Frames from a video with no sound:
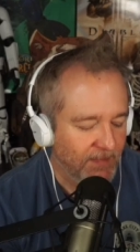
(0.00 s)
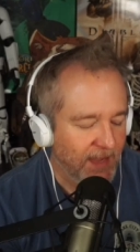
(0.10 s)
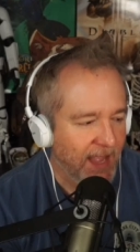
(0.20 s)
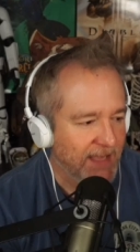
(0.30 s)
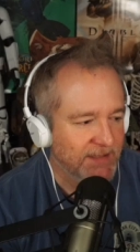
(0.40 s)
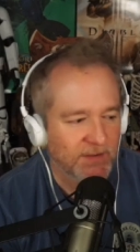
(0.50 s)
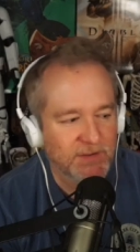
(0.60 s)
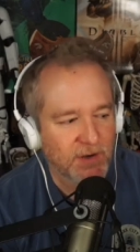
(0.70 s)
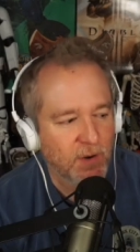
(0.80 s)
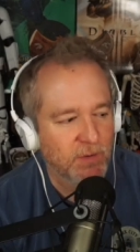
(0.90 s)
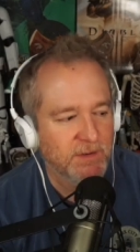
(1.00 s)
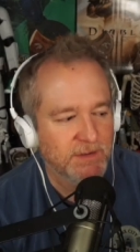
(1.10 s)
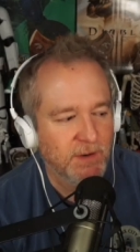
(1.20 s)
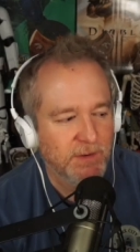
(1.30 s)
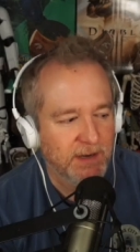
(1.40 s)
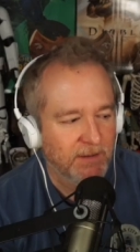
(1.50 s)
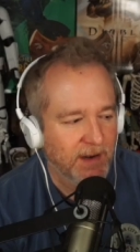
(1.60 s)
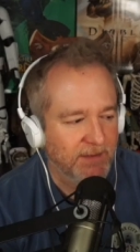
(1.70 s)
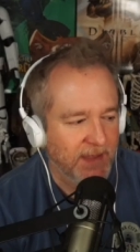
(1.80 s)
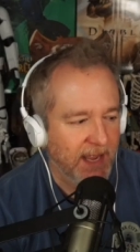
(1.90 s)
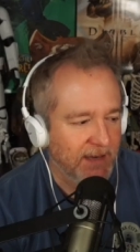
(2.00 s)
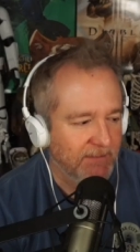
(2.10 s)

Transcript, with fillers: yeah, so there's no oh, there's no boy. getting around that,